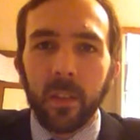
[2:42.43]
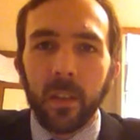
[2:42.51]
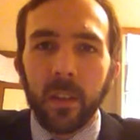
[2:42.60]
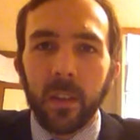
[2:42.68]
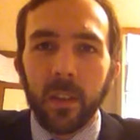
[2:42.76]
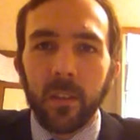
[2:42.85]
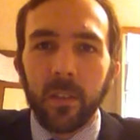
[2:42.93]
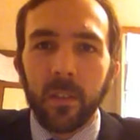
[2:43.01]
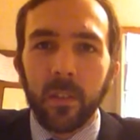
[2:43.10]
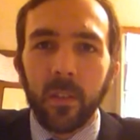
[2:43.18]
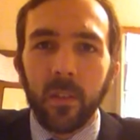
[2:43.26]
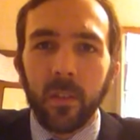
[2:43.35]
and,
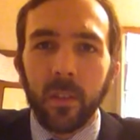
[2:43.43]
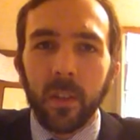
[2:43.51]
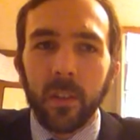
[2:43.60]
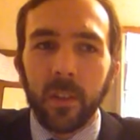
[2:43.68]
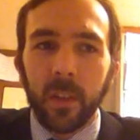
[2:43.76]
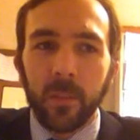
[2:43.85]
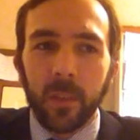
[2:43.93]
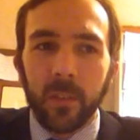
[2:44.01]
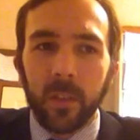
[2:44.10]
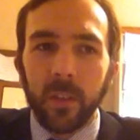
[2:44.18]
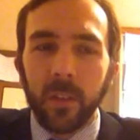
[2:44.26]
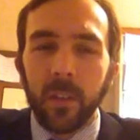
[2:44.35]
you know, a lot of times I
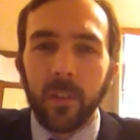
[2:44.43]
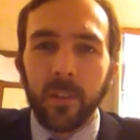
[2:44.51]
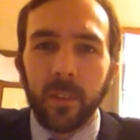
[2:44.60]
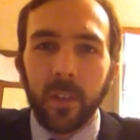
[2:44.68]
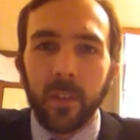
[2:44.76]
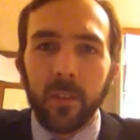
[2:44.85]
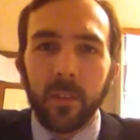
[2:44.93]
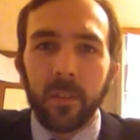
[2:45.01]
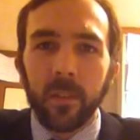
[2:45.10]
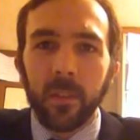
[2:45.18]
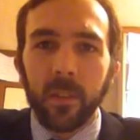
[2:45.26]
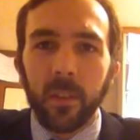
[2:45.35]
tried to
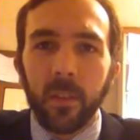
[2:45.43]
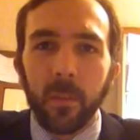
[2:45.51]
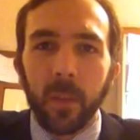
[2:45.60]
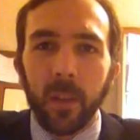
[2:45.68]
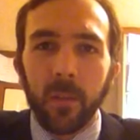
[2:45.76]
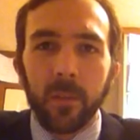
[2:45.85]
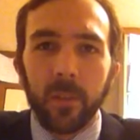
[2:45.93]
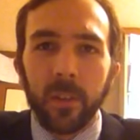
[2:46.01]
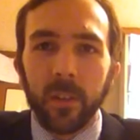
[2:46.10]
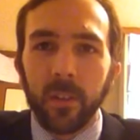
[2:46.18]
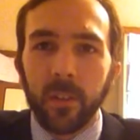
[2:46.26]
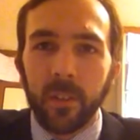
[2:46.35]
discuss, you know, the Bible,
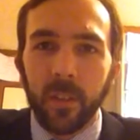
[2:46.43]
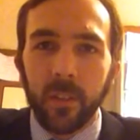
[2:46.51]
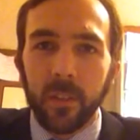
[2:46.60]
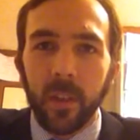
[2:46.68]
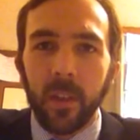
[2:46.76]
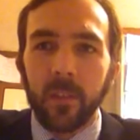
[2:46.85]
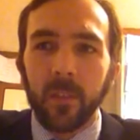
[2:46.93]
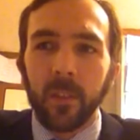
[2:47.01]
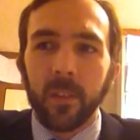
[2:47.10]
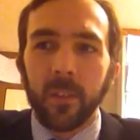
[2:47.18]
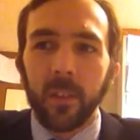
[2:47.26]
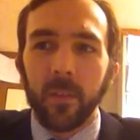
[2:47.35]
tried to discuss doctrine
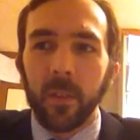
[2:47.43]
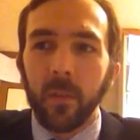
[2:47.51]
and stuff.